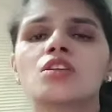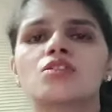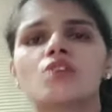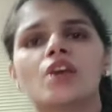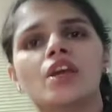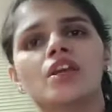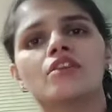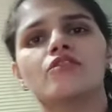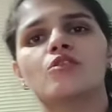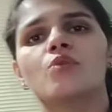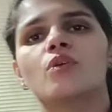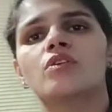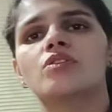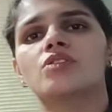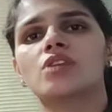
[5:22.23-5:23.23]
So again, if
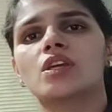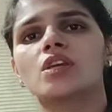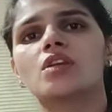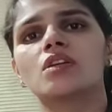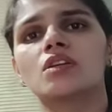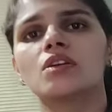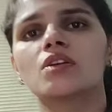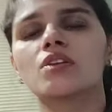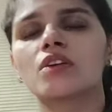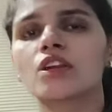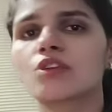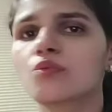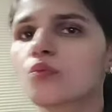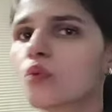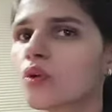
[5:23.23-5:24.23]
you want to stay here
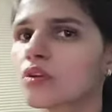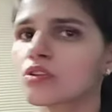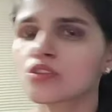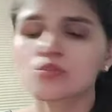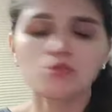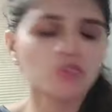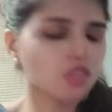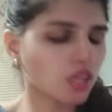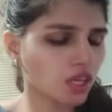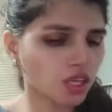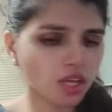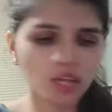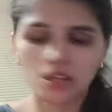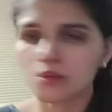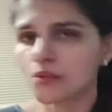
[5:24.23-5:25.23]
and you want to
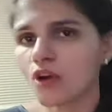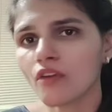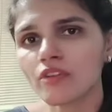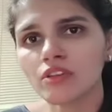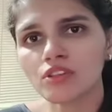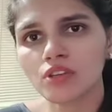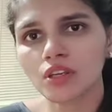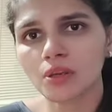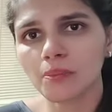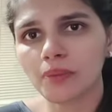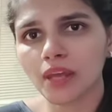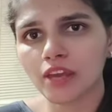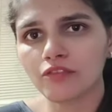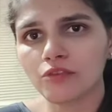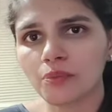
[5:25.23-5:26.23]
stay in any province, you can
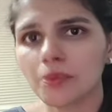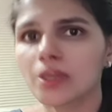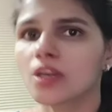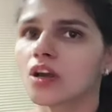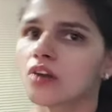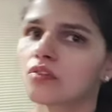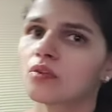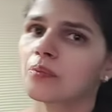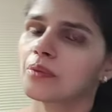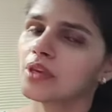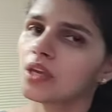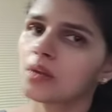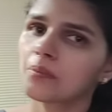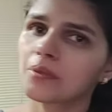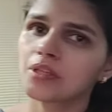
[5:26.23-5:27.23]
apply for PR or
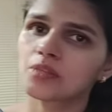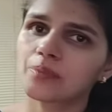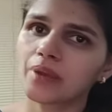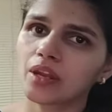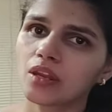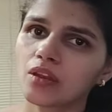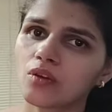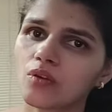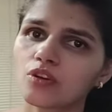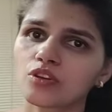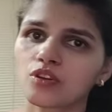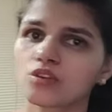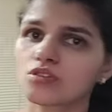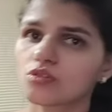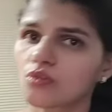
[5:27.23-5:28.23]
PNP depending on
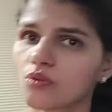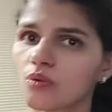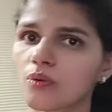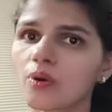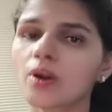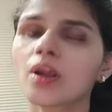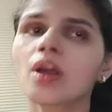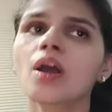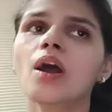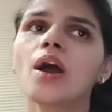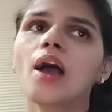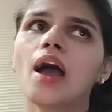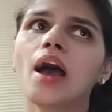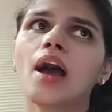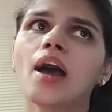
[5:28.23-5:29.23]
your score,
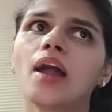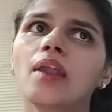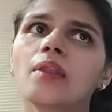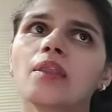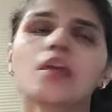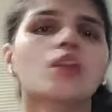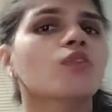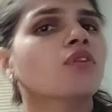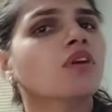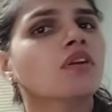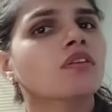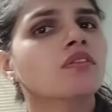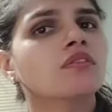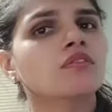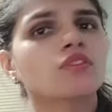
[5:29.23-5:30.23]
and then
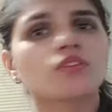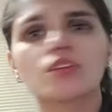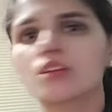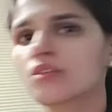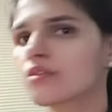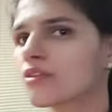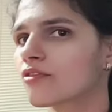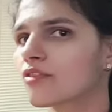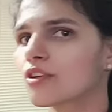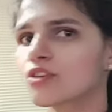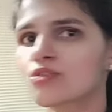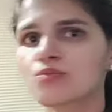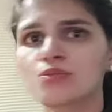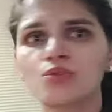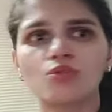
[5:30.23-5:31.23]
you're
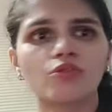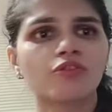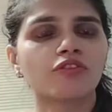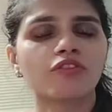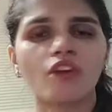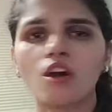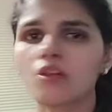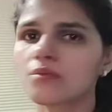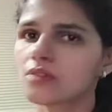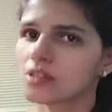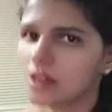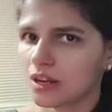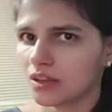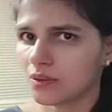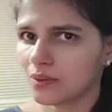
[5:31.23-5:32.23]
free to move
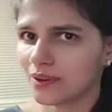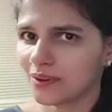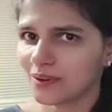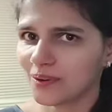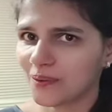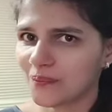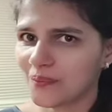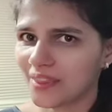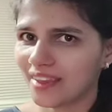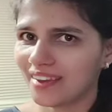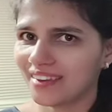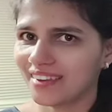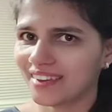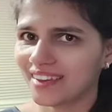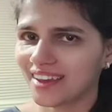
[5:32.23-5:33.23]
almost anywhere
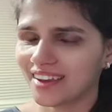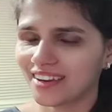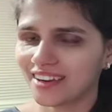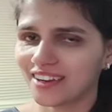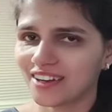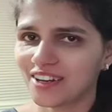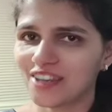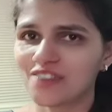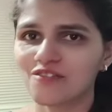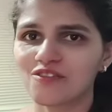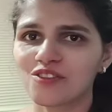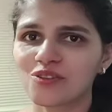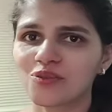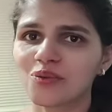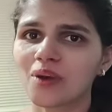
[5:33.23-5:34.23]
in Canada.
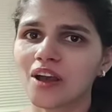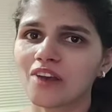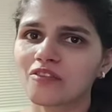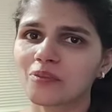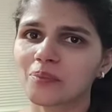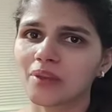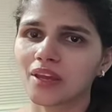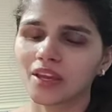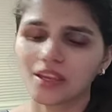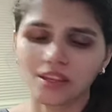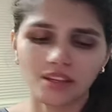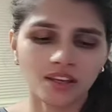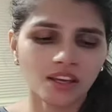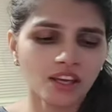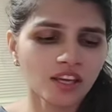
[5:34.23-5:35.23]
If you have
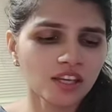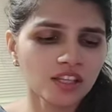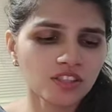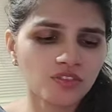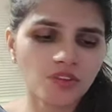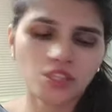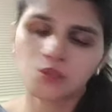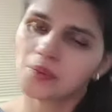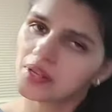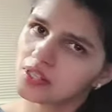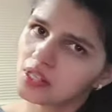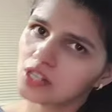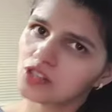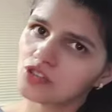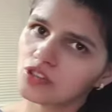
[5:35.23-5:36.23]
applied through
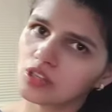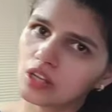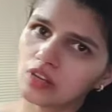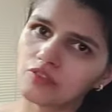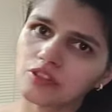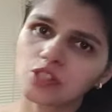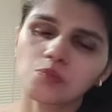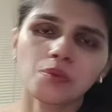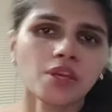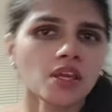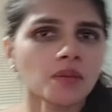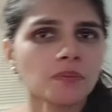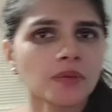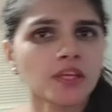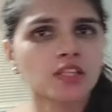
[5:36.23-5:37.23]
express entry, and if it's
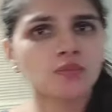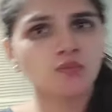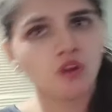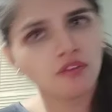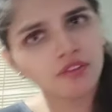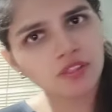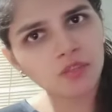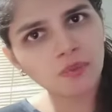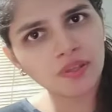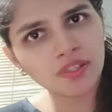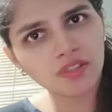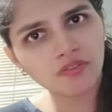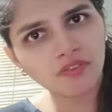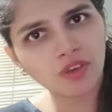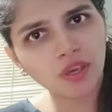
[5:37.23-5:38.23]
PNP, it's province
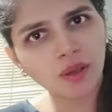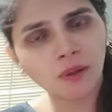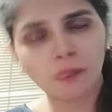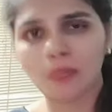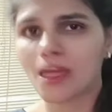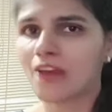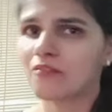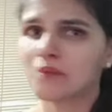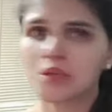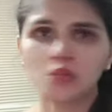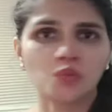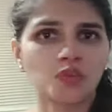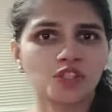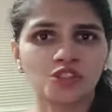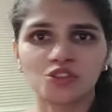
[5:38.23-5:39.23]
specific. I've
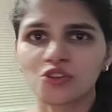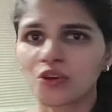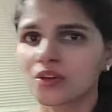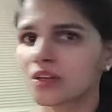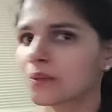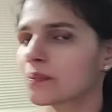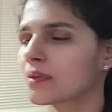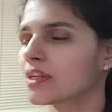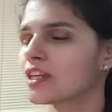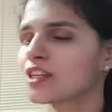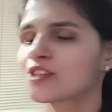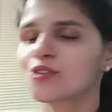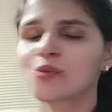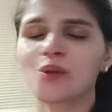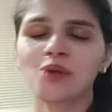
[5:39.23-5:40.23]
made videos on it.
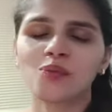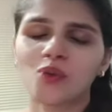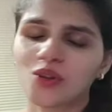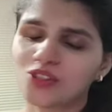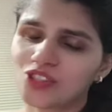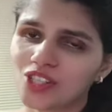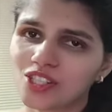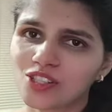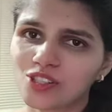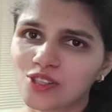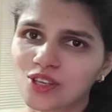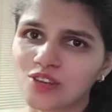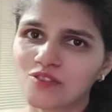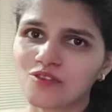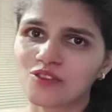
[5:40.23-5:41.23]
Please go and watch
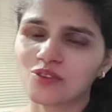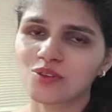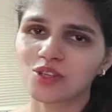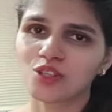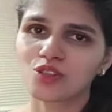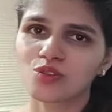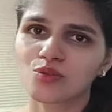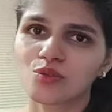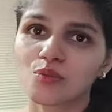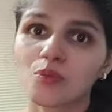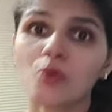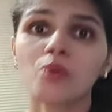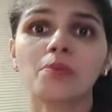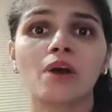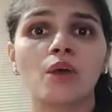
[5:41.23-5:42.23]
it if you need to know
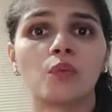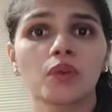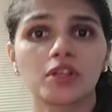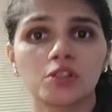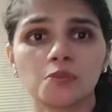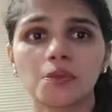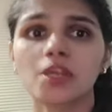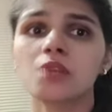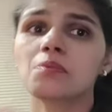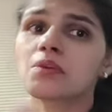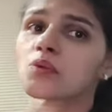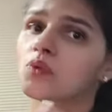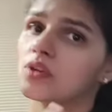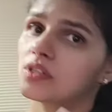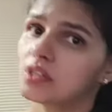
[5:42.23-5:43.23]
more about what is
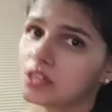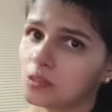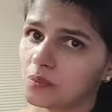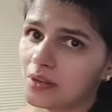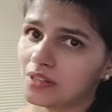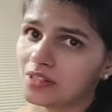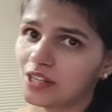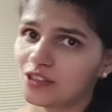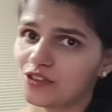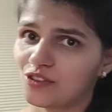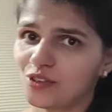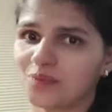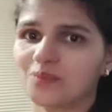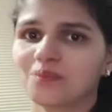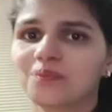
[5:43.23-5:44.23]
PNP and what is express
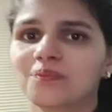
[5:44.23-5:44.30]
entry.